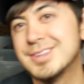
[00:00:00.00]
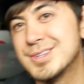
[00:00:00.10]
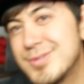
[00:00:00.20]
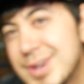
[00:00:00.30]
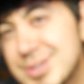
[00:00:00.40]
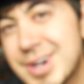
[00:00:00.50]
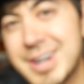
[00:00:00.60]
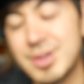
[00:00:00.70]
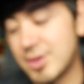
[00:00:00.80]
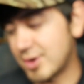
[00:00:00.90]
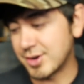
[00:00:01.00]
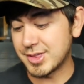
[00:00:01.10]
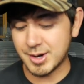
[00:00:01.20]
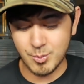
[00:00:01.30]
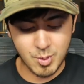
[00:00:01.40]
This video is already longer
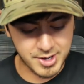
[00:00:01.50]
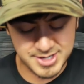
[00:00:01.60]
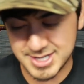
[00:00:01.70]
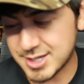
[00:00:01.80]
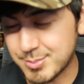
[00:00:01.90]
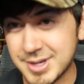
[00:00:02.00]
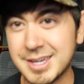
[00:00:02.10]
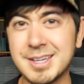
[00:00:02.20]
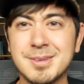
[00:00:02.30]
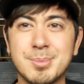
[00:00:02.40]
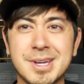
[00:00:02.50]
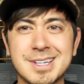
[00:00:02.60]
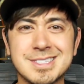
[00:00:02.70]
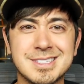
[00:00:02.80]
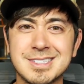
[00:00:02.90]
than I wanted it to be
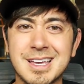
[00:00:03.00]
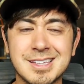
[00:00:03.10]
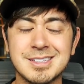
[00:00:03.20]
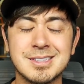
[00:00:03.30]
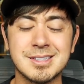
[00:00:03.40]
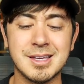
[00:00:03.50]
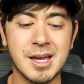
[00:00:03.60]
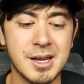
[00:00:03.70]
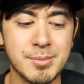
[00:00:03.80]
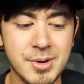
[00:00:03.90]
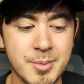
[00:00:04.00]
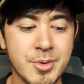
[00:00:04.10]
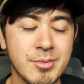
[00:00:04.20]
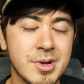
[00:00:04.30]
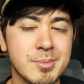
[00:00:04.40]
because I, I got a problem
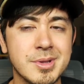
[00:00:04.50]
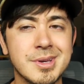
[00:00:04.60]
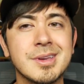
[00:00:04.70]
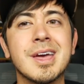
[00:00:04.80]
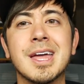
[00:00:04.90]
with rambling.